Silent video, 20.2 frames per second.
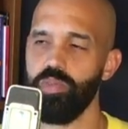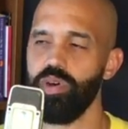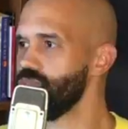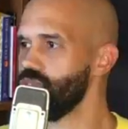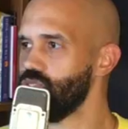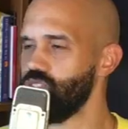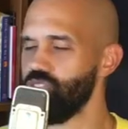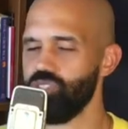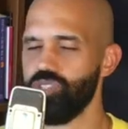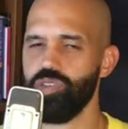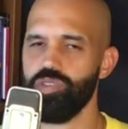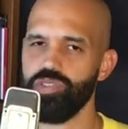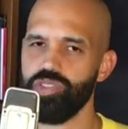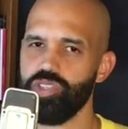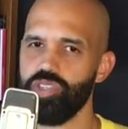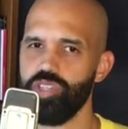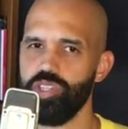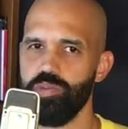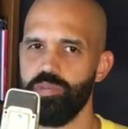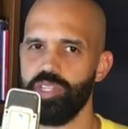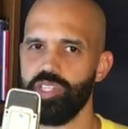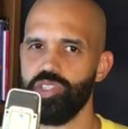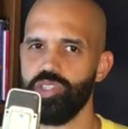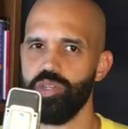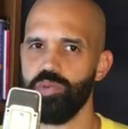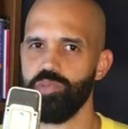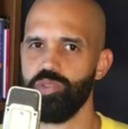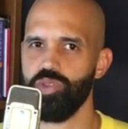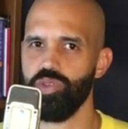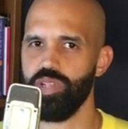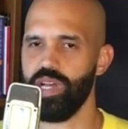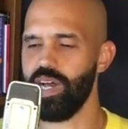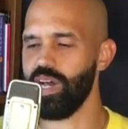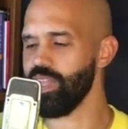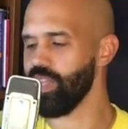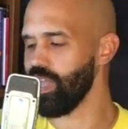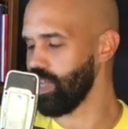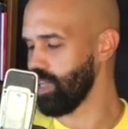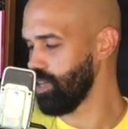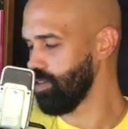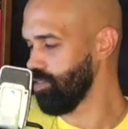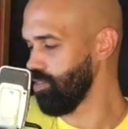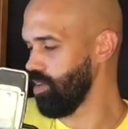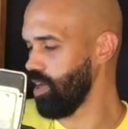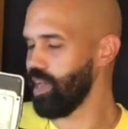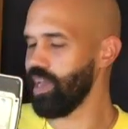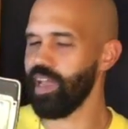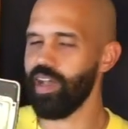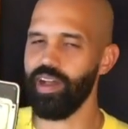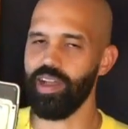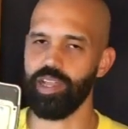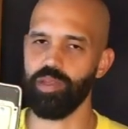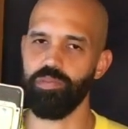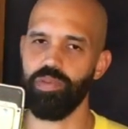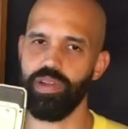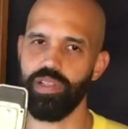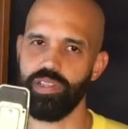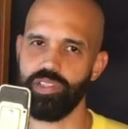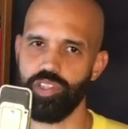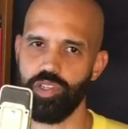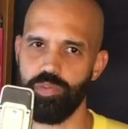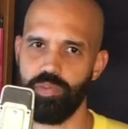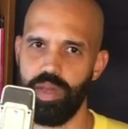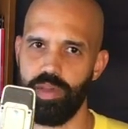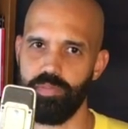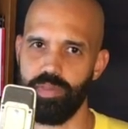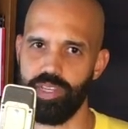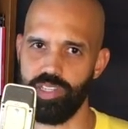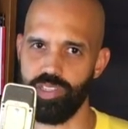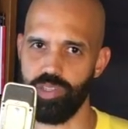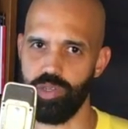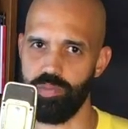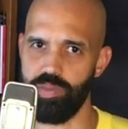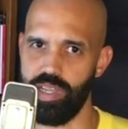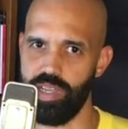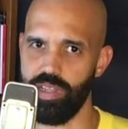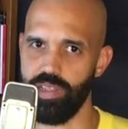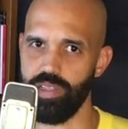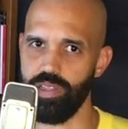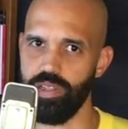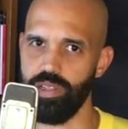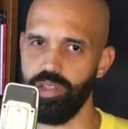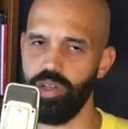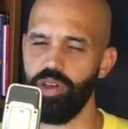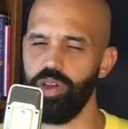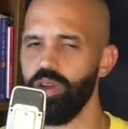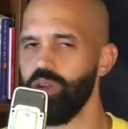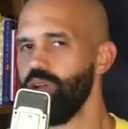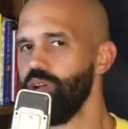Just don't turn your metronome too loud. Like even right now, I could probably turn my metronome down a little lower,